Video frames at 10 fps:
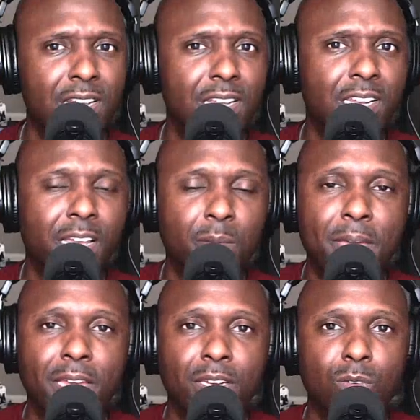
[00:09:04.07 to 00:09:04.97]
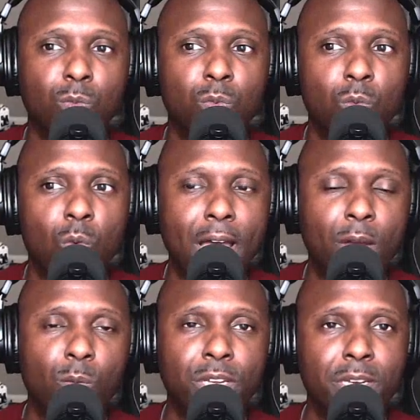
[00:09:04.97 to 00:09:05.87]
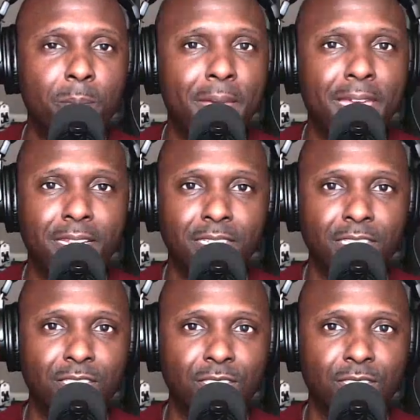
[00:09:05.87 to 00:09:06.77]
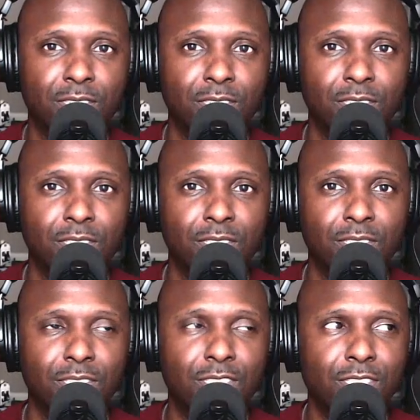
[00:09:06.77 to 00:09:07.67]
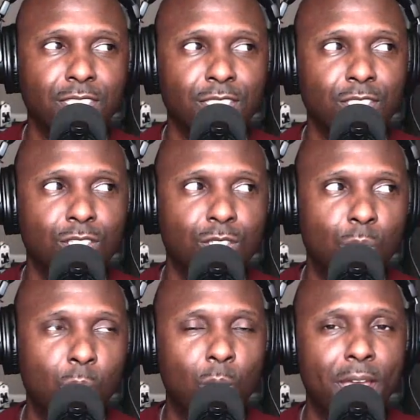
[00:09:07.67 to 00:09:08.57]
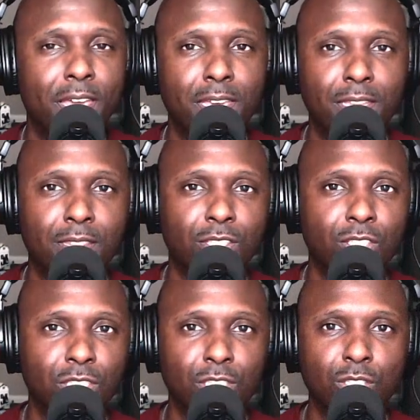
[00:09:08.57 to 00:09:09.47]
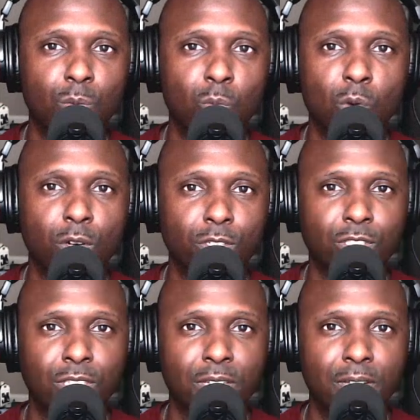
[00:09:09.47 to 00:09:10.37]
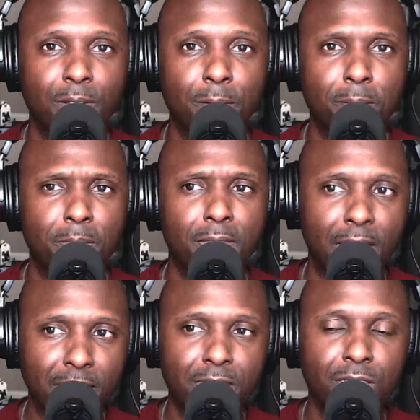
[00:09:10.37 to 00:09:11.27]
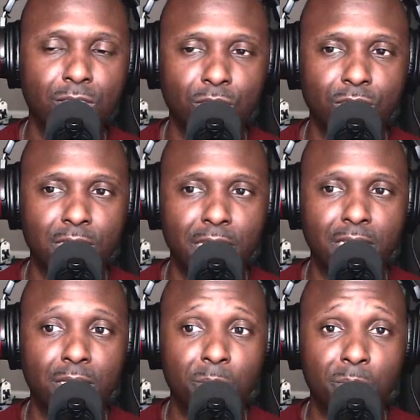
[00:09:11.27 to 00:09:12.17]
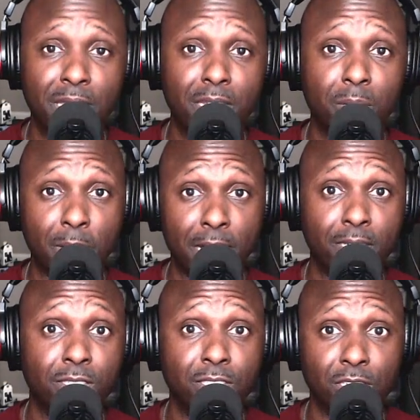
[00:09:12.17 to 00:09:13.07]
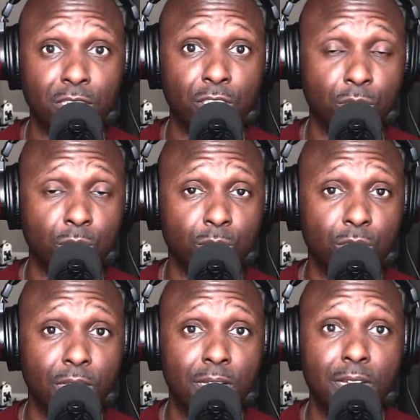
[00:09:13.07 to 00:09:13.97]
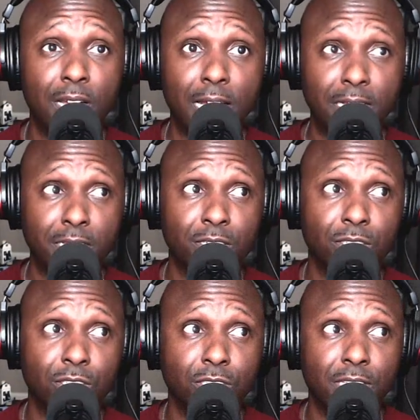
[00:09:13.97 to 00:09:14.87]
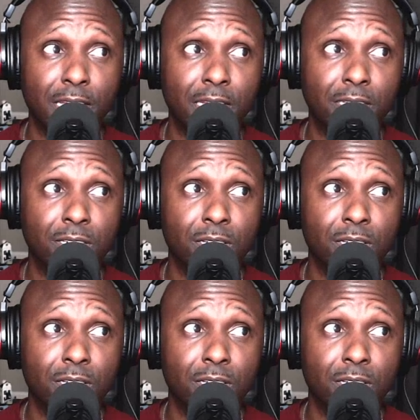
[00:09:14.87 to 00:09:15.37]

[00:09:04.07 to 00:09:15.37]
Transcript: like, man, why are we debating this? This is the way the system works. I can understand debating policy issues. I can understand